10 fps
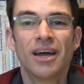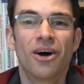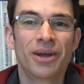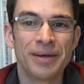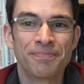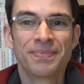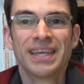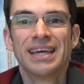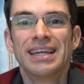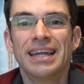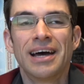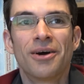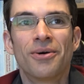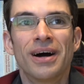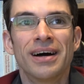Okay,
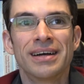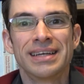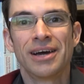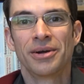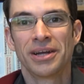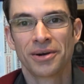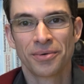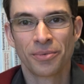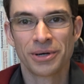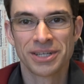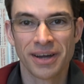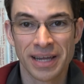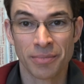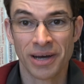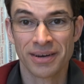now, uh, now here we're
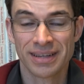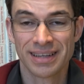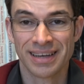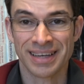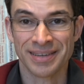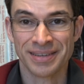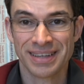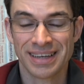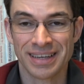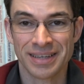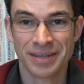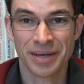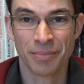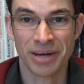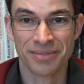talking about, uh, uh,
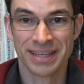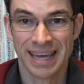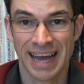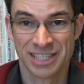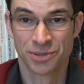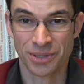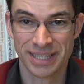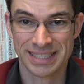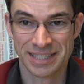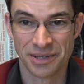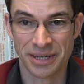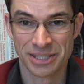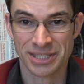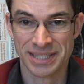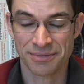about the actual
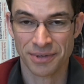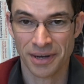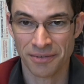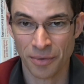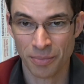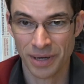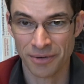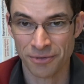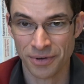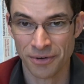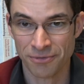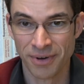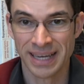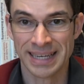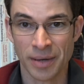considerations of, of, of, of,
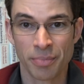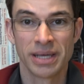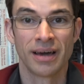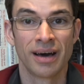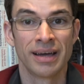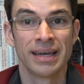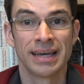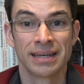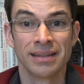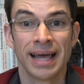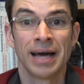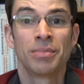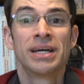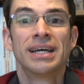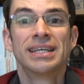finding a PI and a
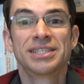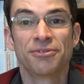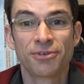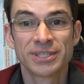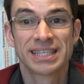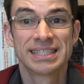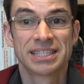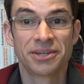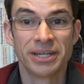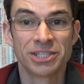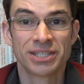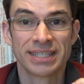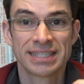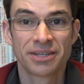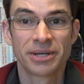lab. So the first consideration,
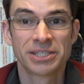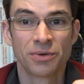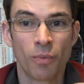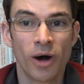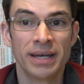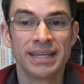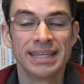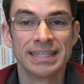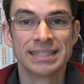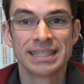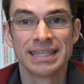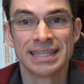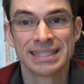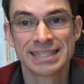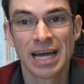consideration one, is
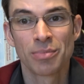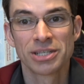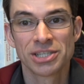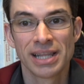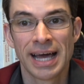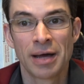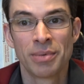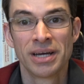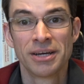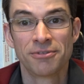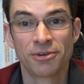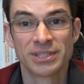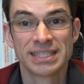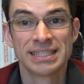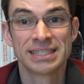an established lab
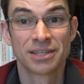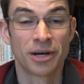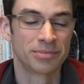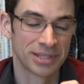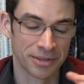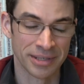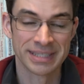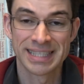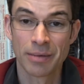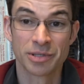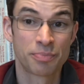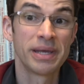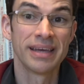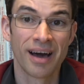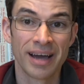versus, or sorry, established
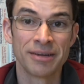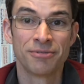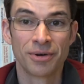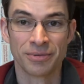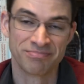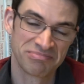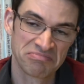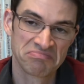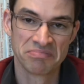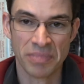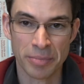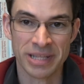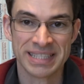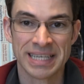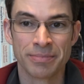PI, or
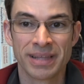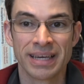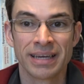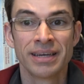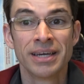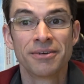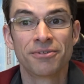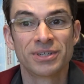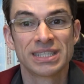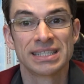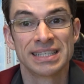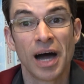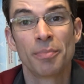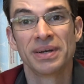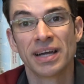maybe the same thing, versus an
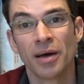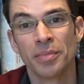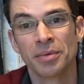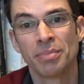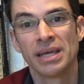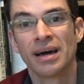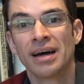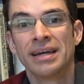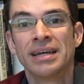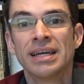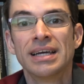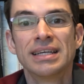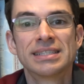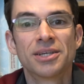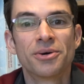up and coming PI.
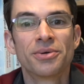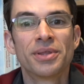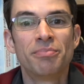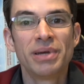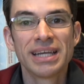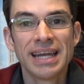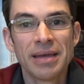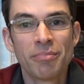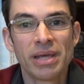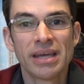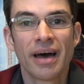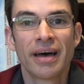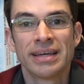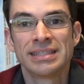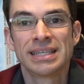So the big name
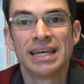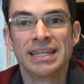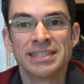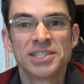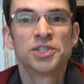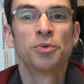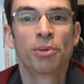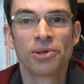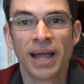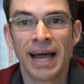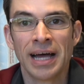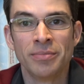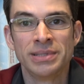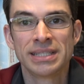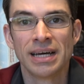PIs and super
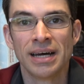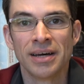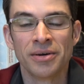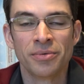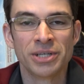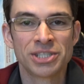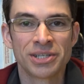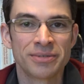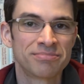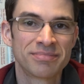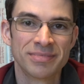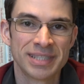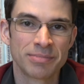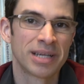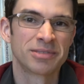labs, uh, which are
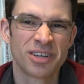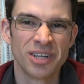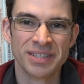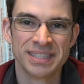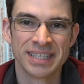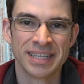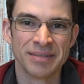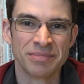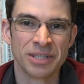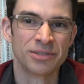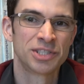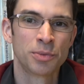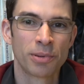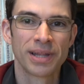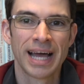sometimes called um, you know
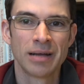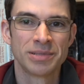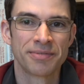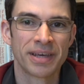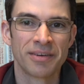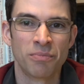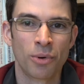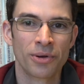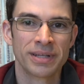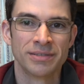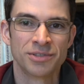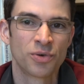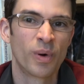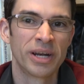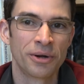super labs if they have more than
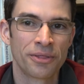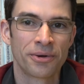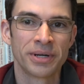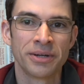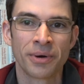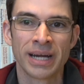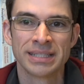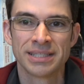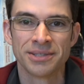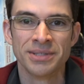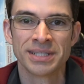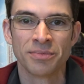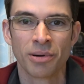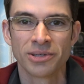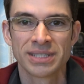20 or 30 grad students
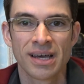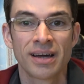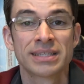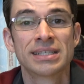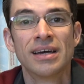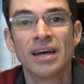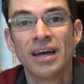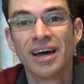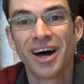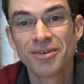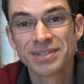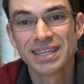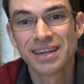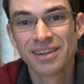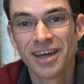and postdocs,
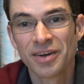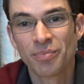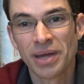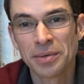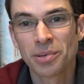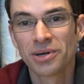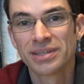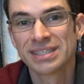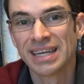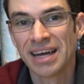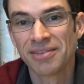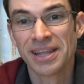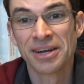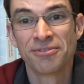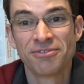often get a lot of papers and have a
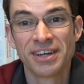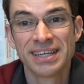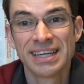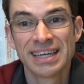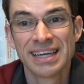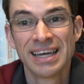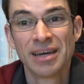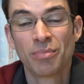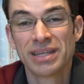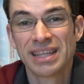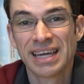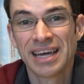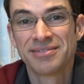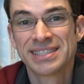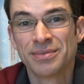lot of funding, but they
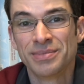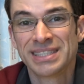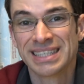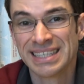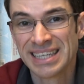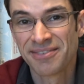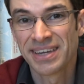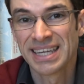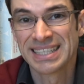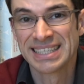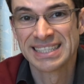have some significant